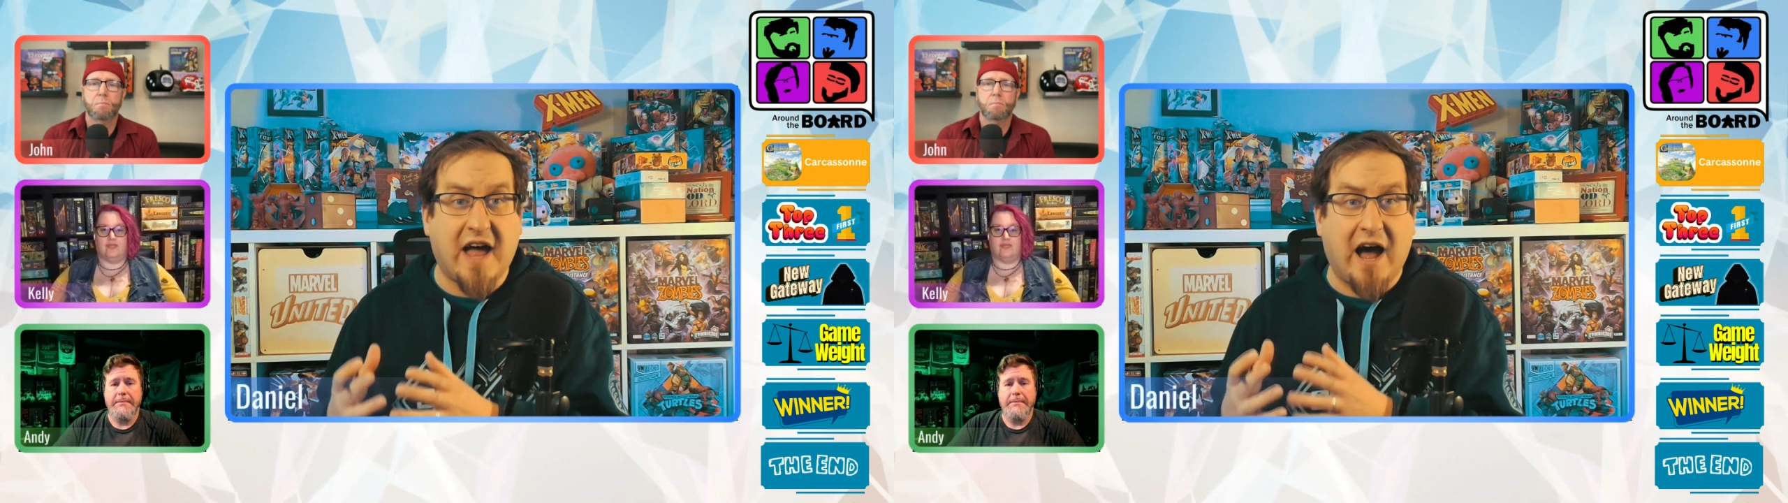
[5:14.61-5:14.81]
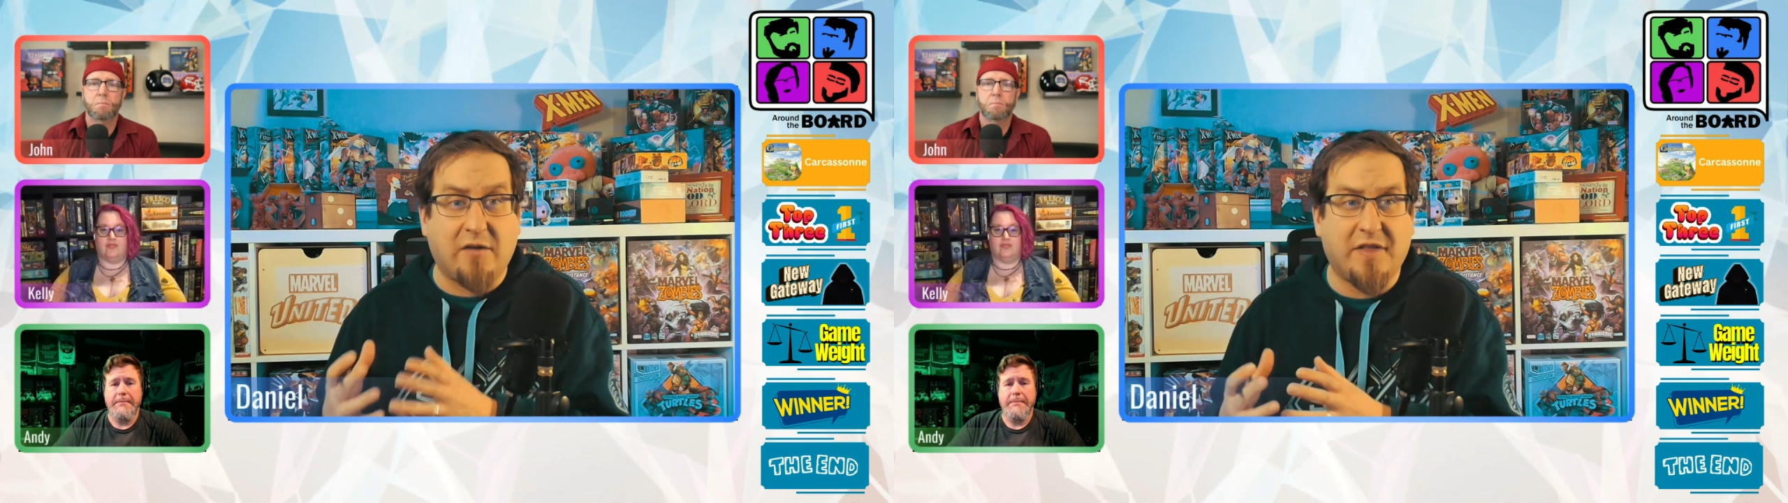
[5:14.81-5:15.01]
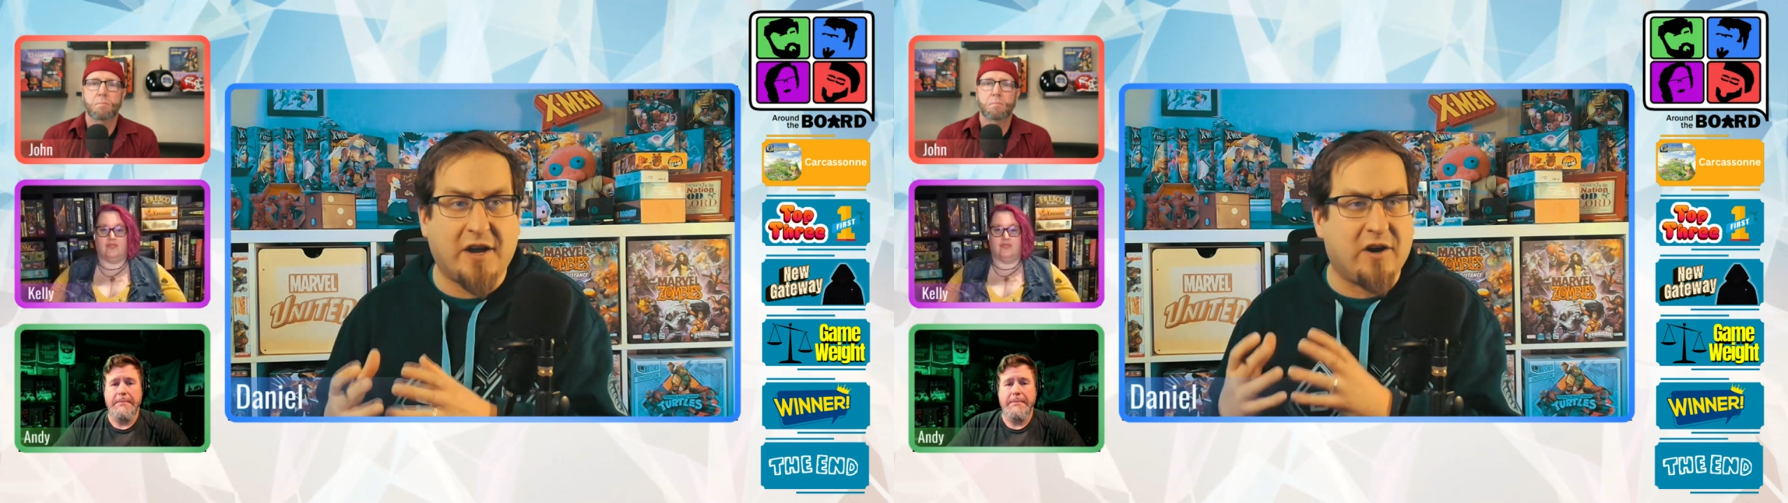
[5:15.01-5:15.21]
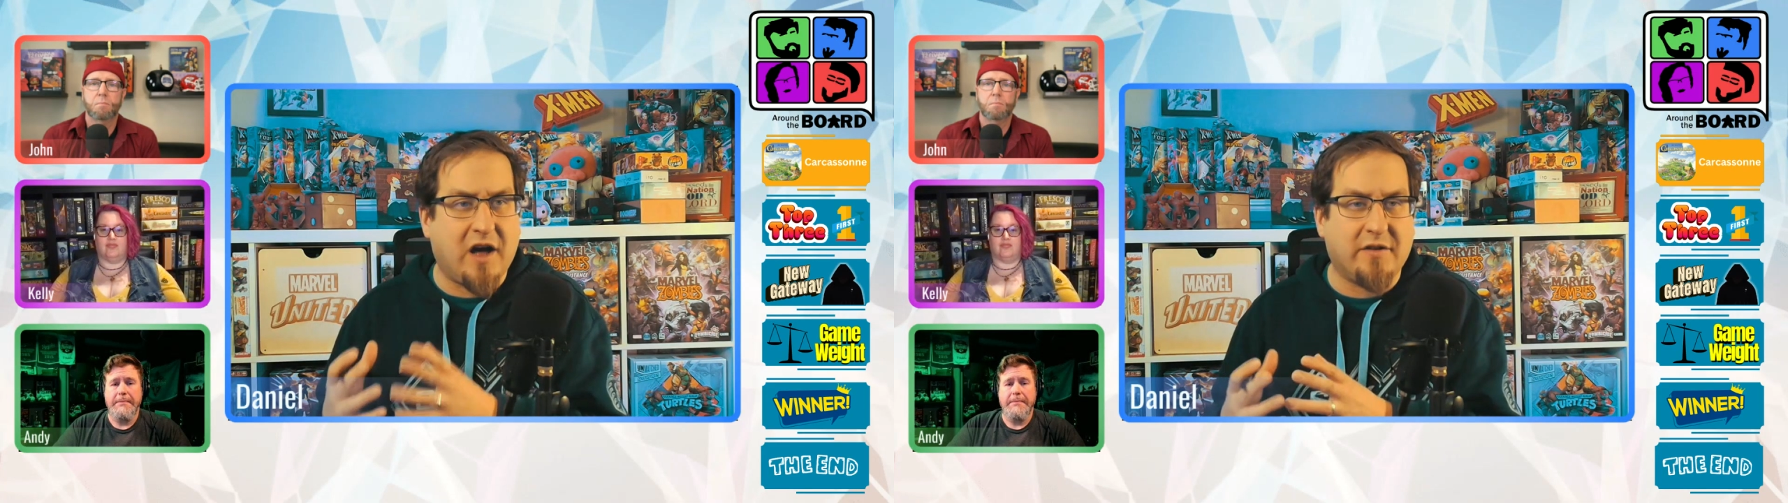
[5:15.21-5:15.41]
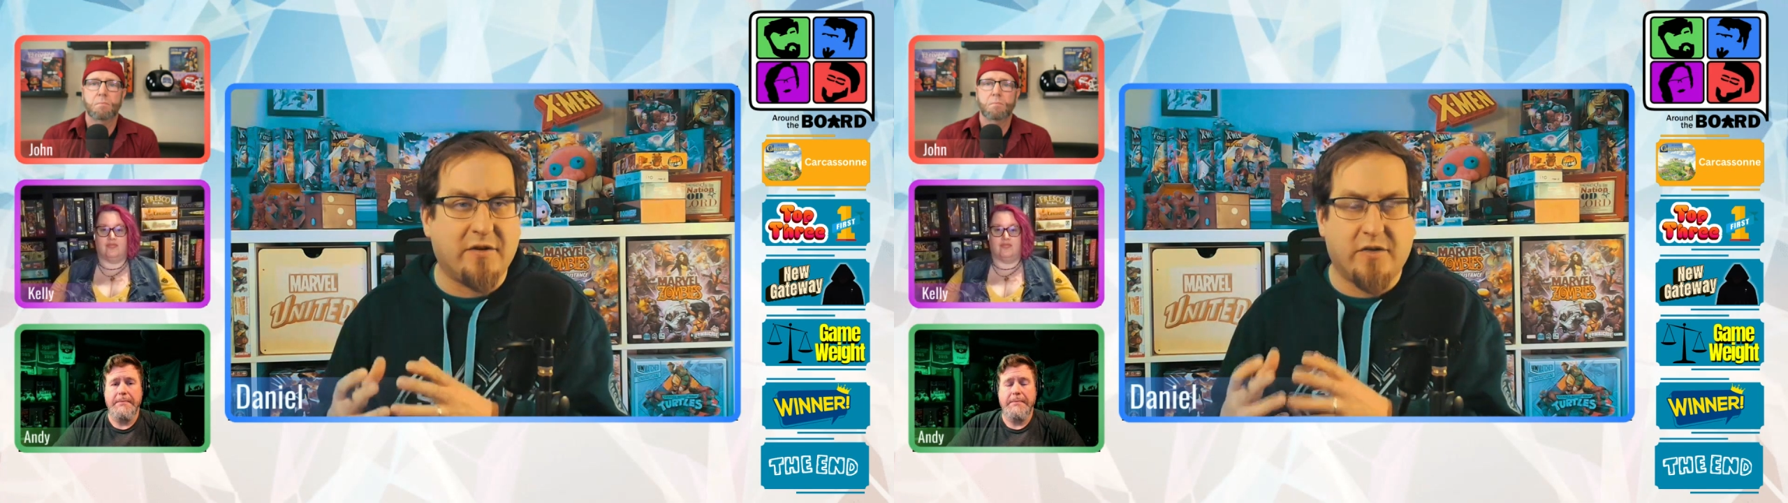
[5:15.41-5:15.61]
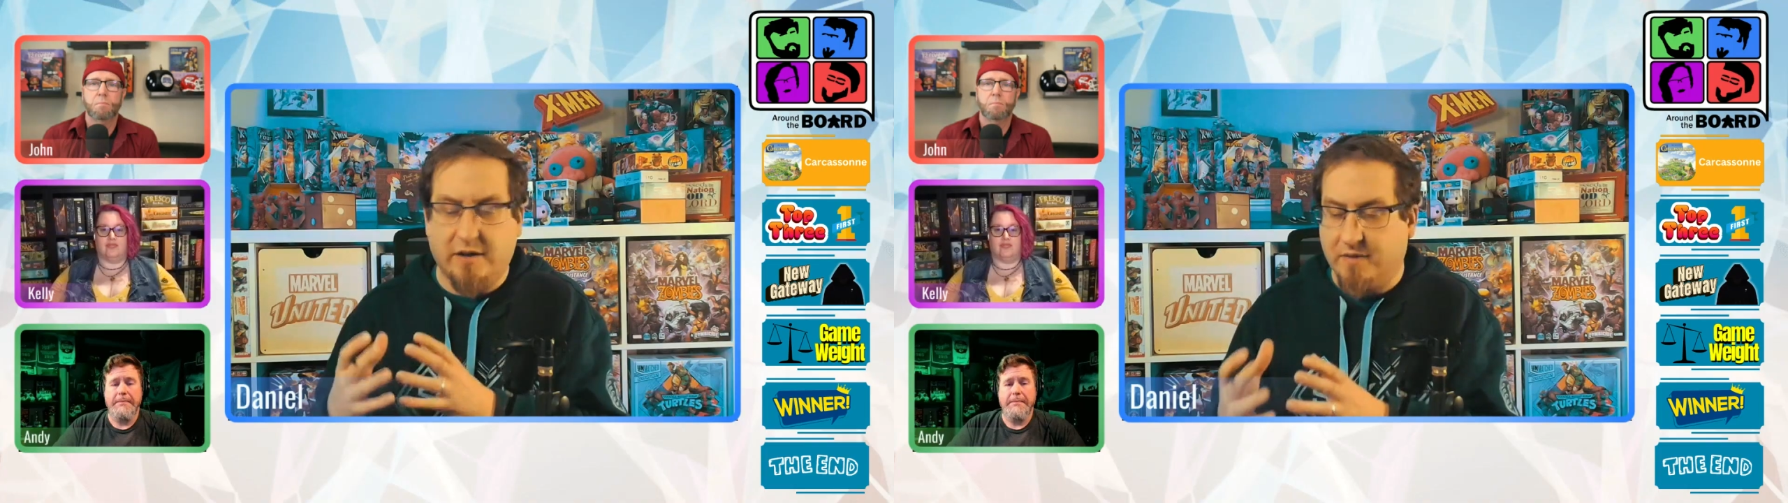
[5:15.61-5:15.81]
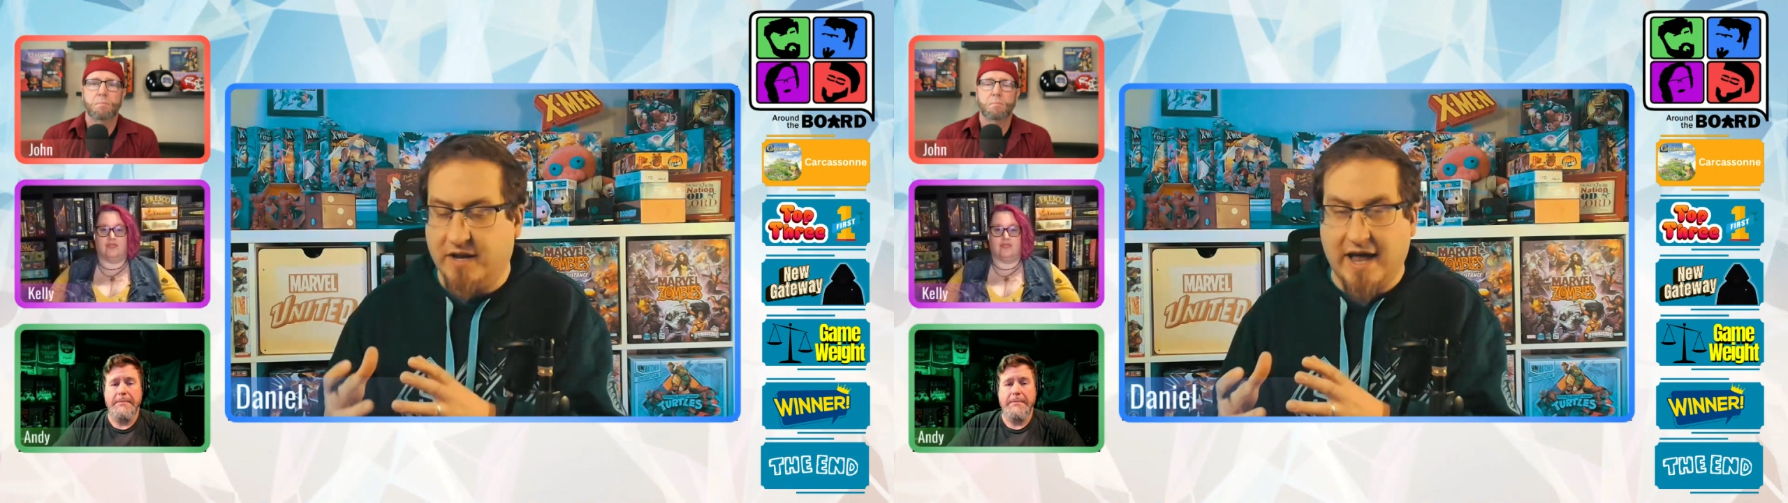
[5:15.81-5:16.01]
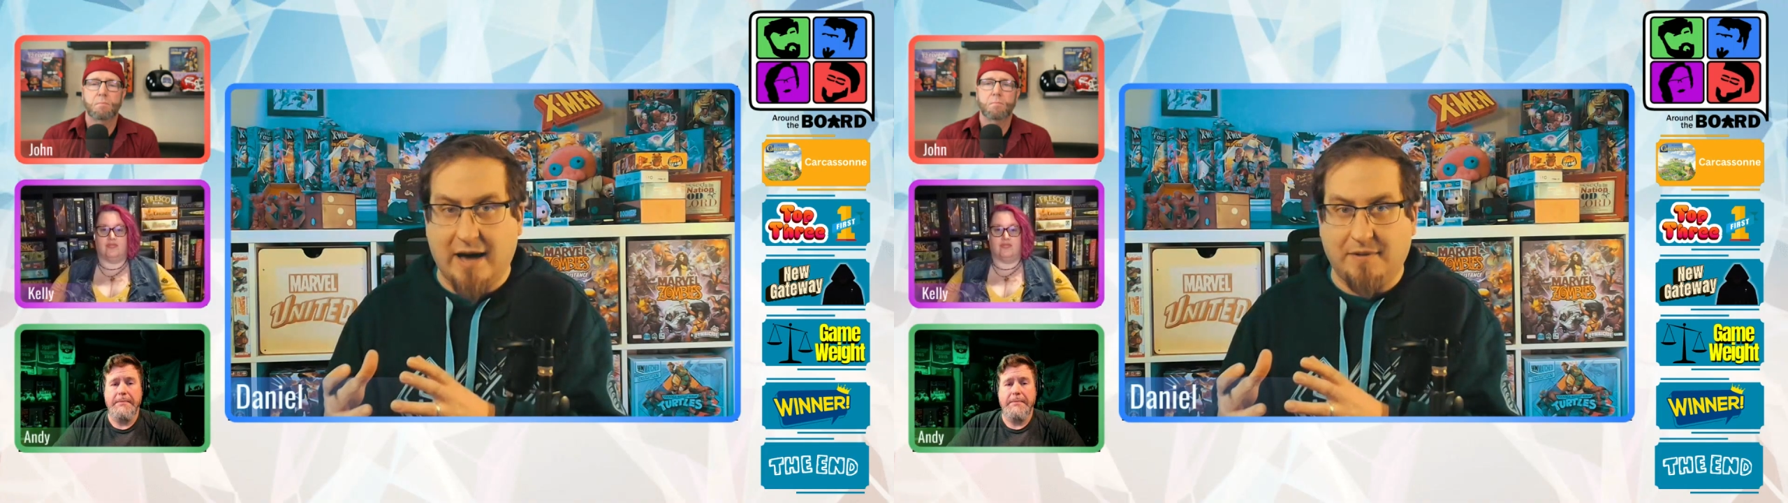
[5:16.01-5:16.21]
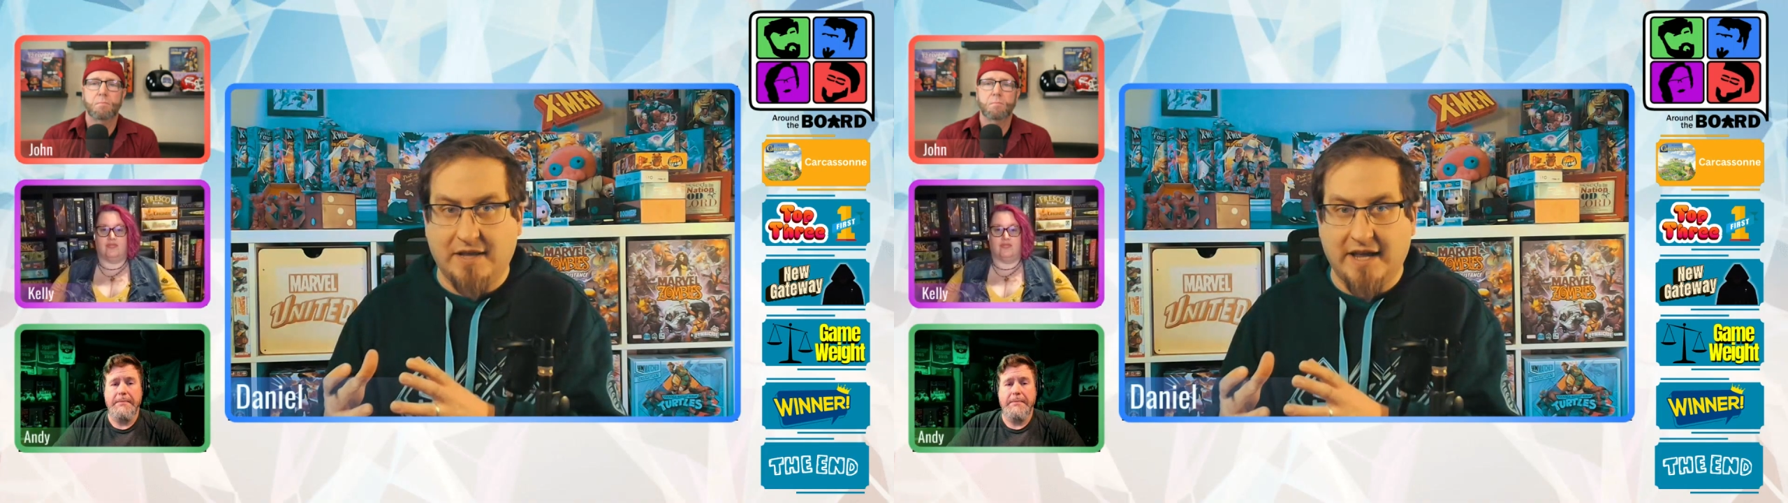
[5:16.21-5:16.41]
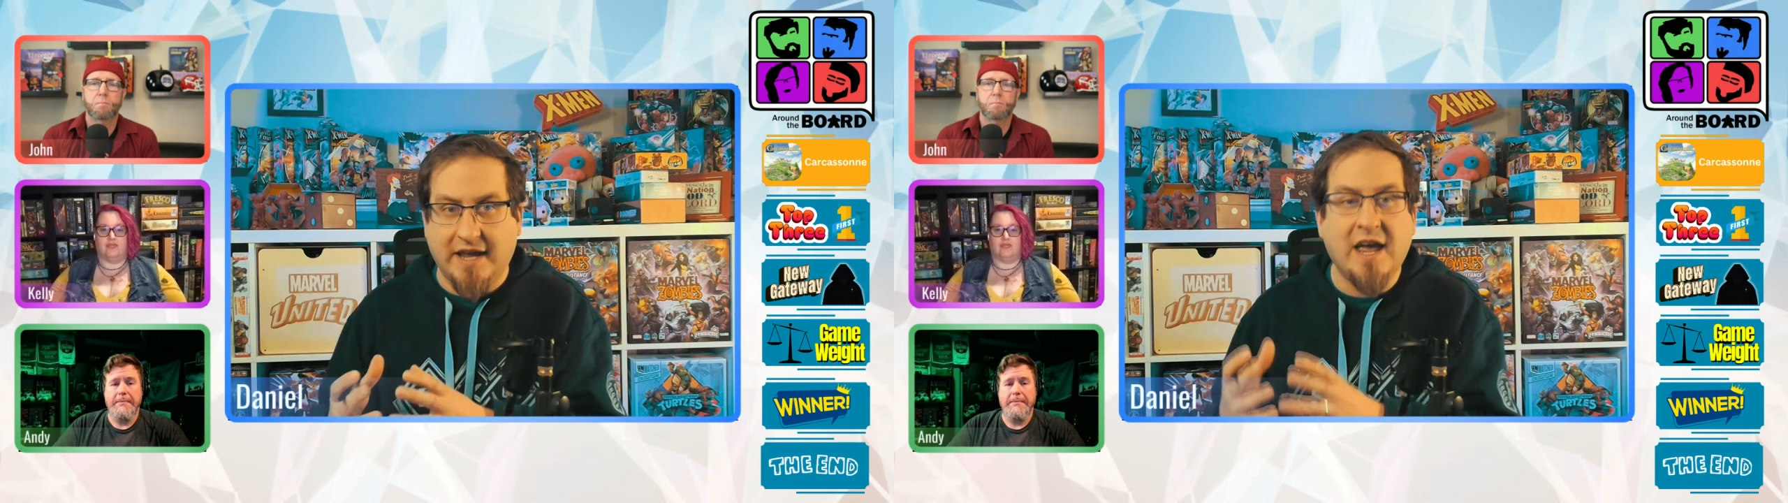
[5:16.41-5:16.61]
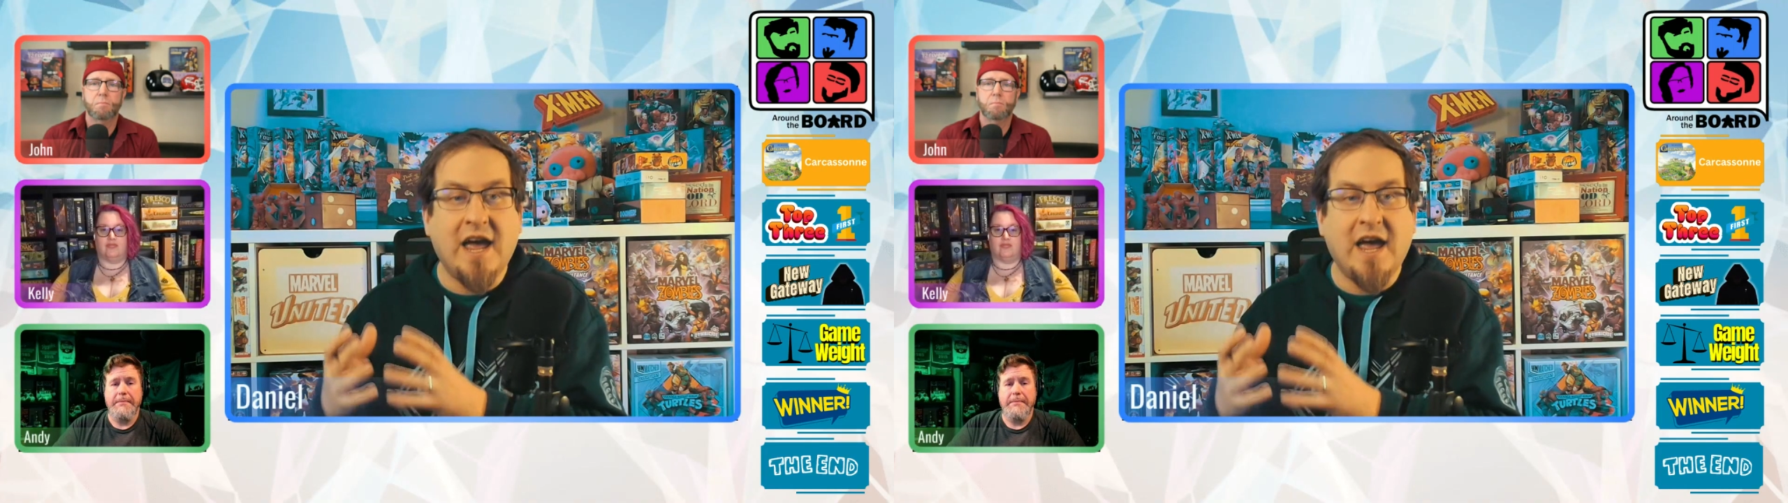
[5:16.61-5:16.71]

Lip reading: out there other than Monopoly